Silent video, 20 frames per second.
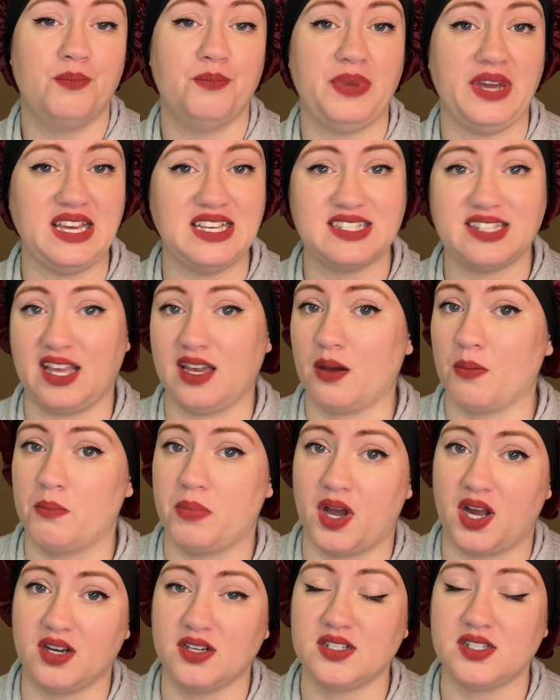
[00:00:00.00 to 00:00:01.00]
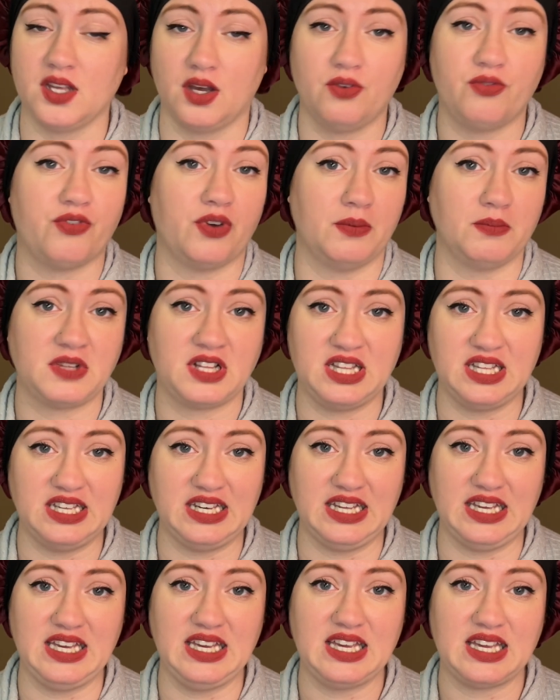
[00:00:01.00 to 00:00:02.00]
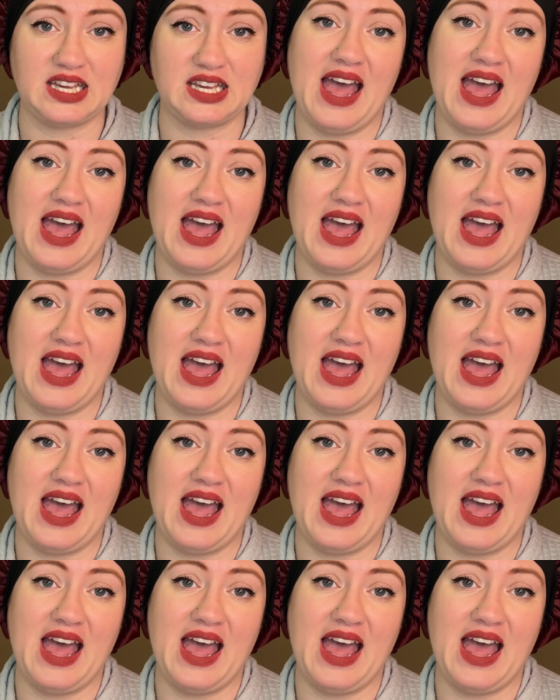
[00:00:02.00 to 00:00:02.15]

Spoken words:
basic bar soap from Clinique,